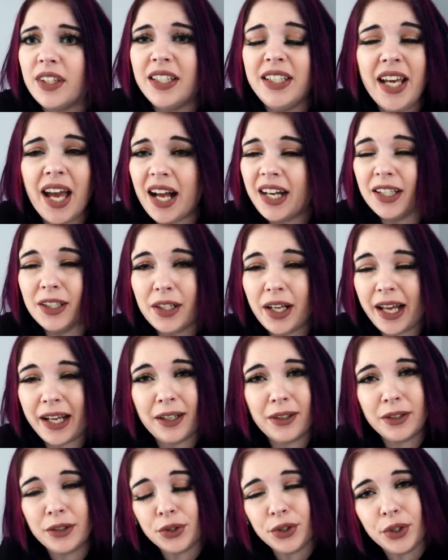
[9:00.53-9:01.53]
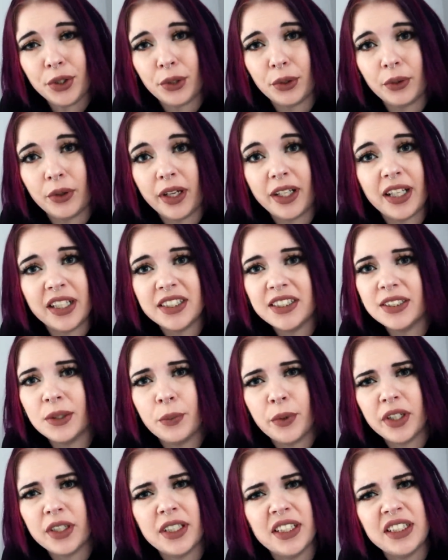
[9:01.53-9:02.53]
Yeah, I don't know. It's a
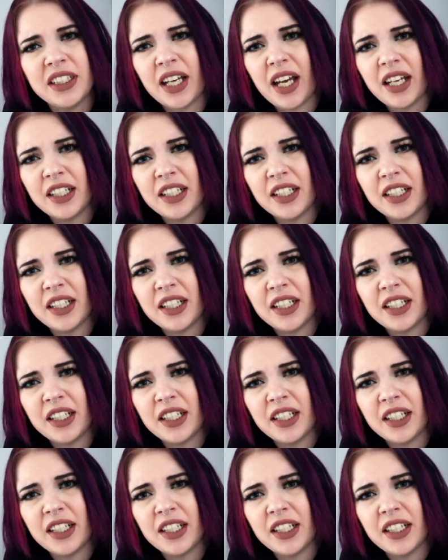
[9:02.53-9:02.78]
weird thing to